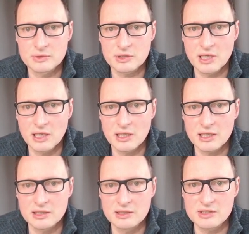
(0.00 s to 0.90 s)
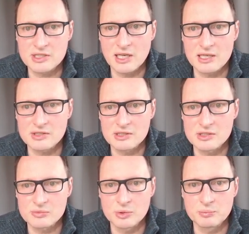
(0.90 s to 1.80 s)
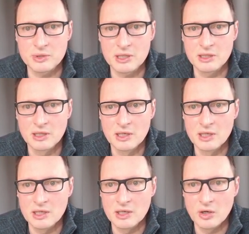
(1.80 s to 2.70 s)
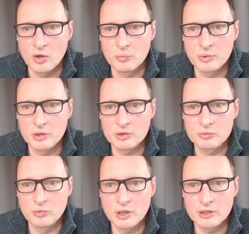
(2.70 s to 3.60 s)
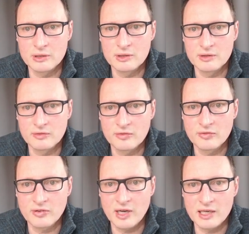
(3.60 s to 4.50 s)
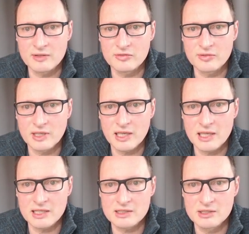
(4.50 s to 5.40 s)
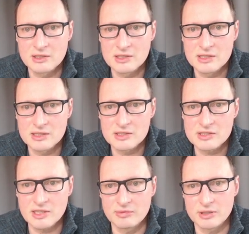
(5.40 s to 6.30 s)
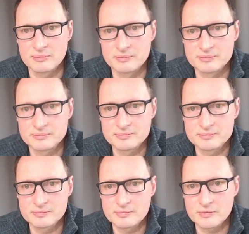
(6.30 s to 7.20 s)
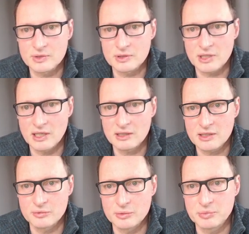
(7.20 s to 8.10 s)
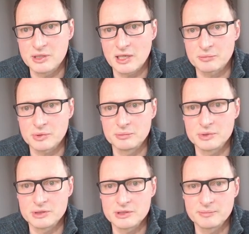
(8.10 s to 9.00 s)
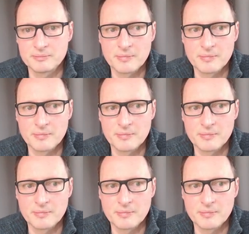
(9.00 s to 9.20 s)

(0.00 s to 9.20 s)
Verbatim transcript: Okay, and in this case, this would be 0.1587. Okay, that would be that probability.